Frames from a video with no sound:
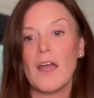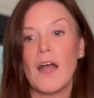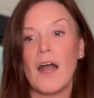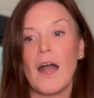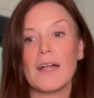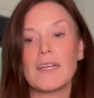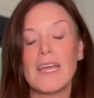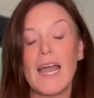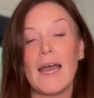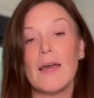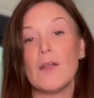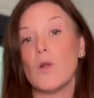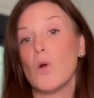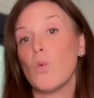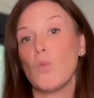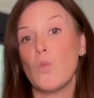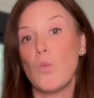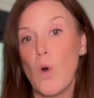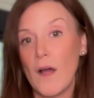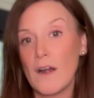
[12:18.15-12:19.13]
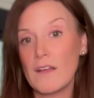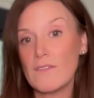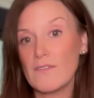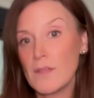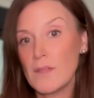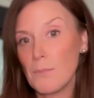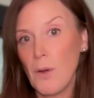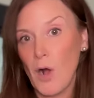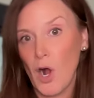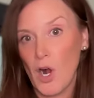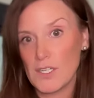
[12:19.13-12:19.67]
Again, one of the
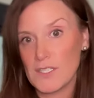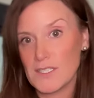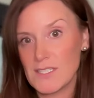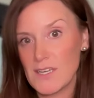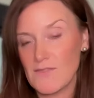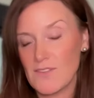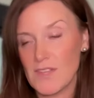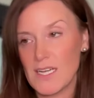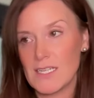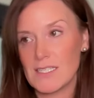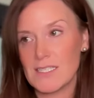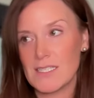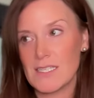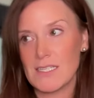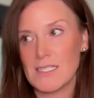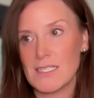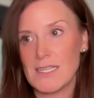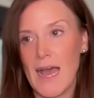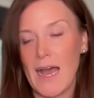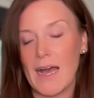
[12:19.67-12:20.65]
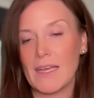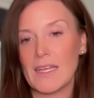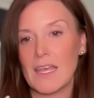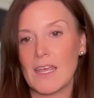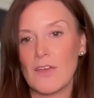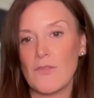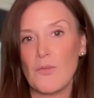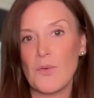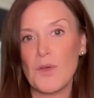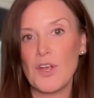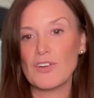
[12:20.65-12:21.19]
parts of this is that
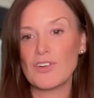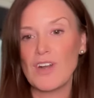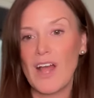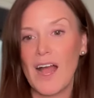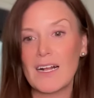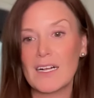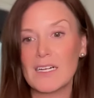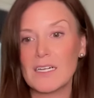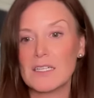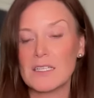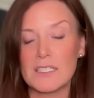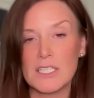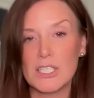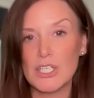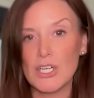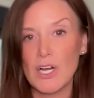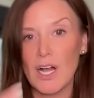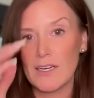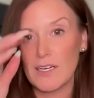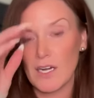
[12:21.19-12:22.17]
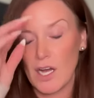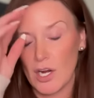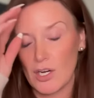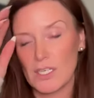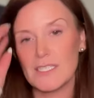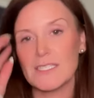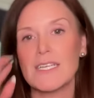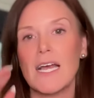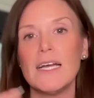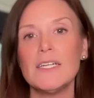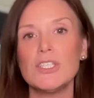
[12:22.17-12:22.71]
if we are not clear on our
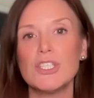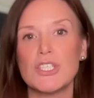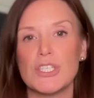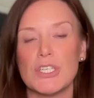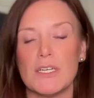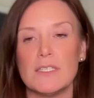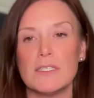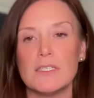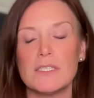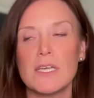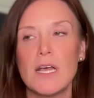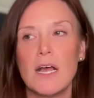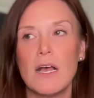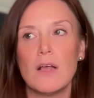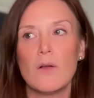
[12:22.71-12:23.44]
intentions,